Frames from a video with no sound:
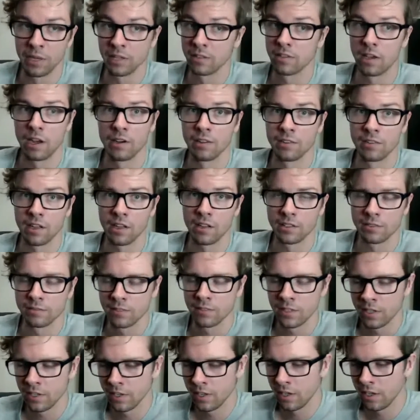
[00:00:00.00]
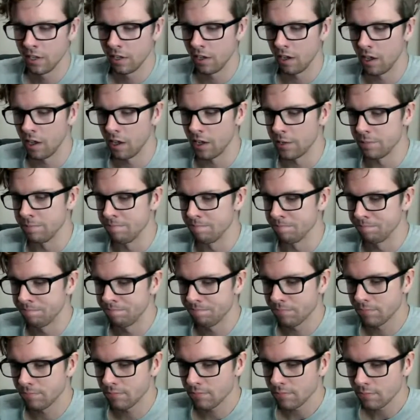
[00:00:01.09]
the best kind of selling.
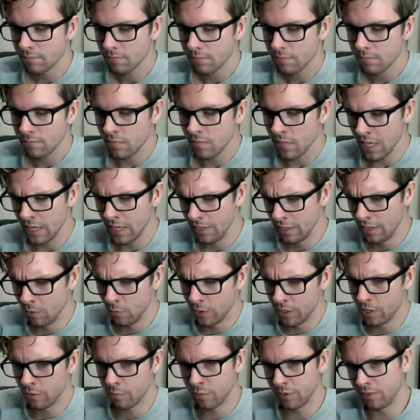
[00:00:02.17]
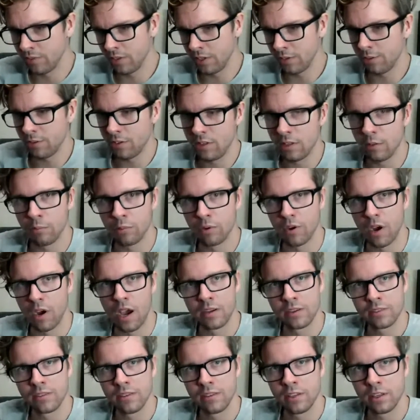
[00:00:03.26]
And then when you're positioning the
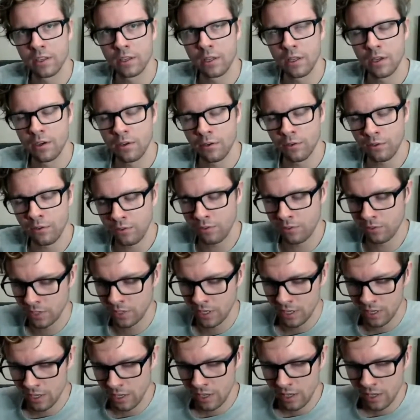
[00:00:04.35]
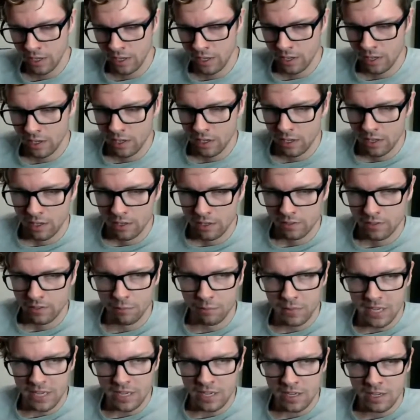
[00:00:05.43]
product in the close,
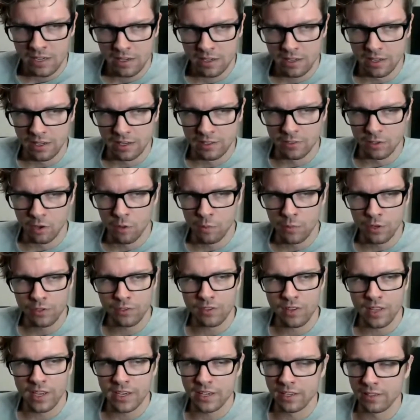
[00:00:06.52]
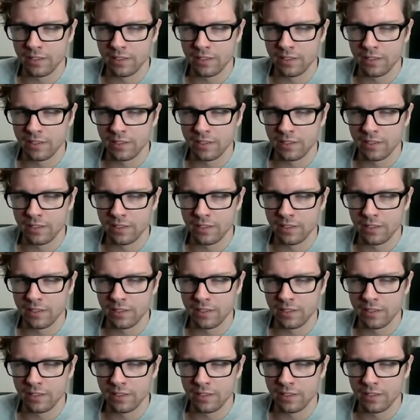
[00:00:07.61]
to me, it's almost